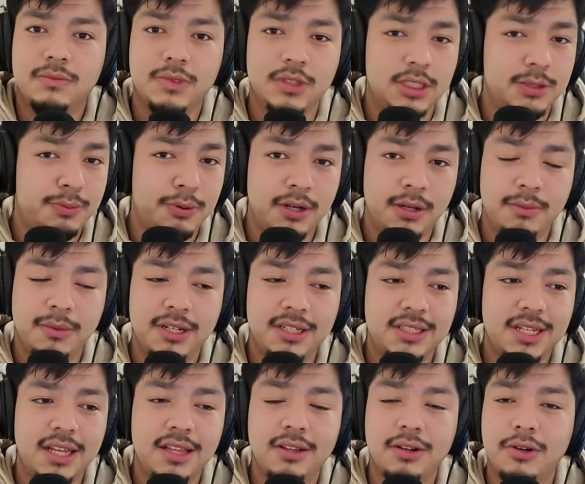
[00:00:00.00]
just pretty
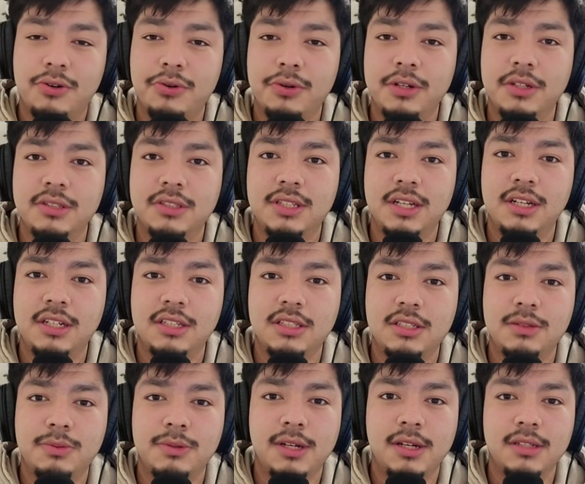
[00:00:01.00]
much end their careers there,
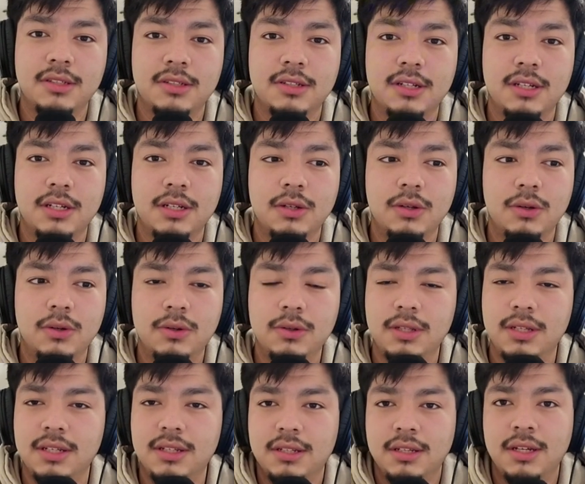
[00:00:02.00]
just because they're getting old
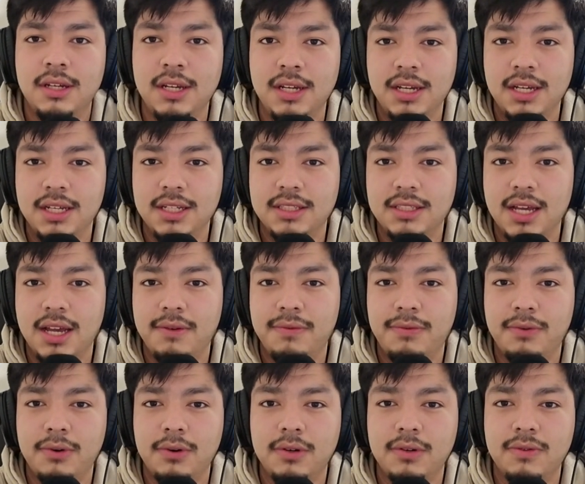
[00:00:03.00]
and it's time
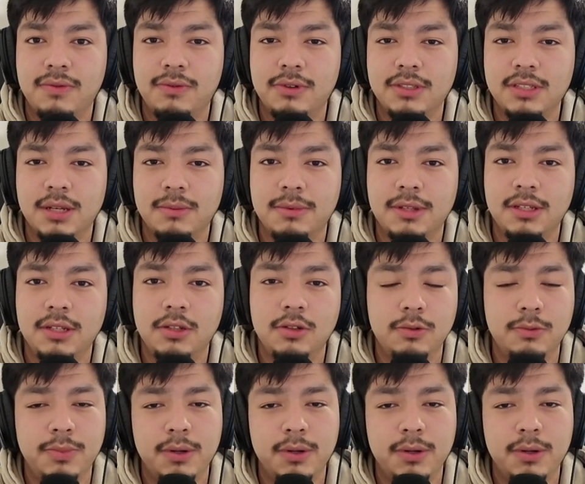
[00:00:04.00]
for something new.